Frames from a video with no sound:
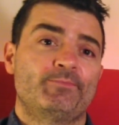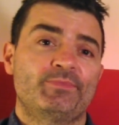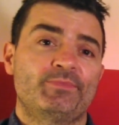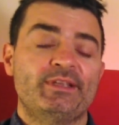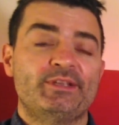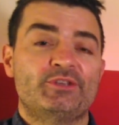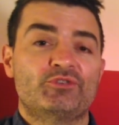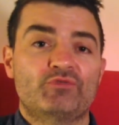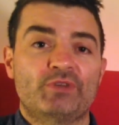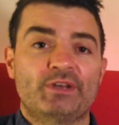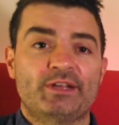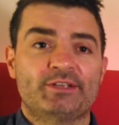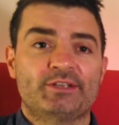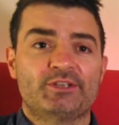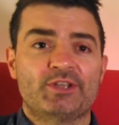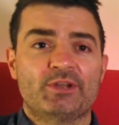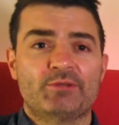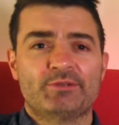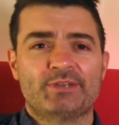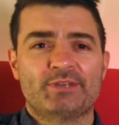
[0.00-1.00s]
These critics
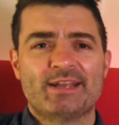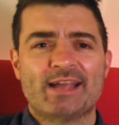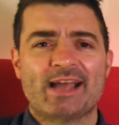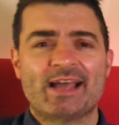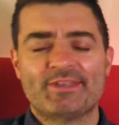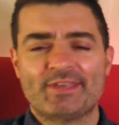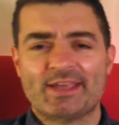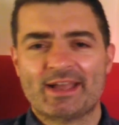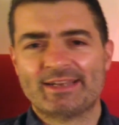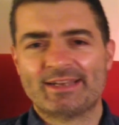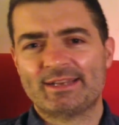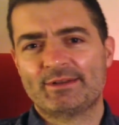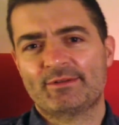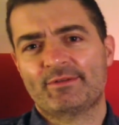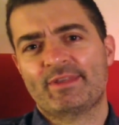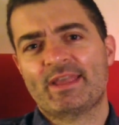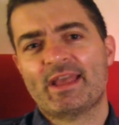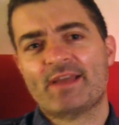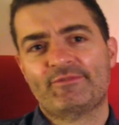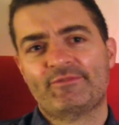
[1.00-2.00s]
don't deny the idea
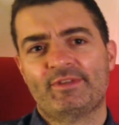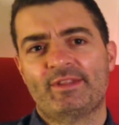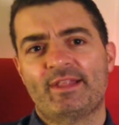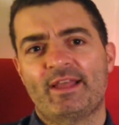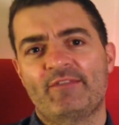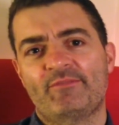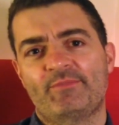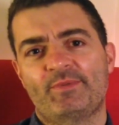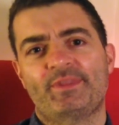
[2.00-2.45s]
of the afterlife,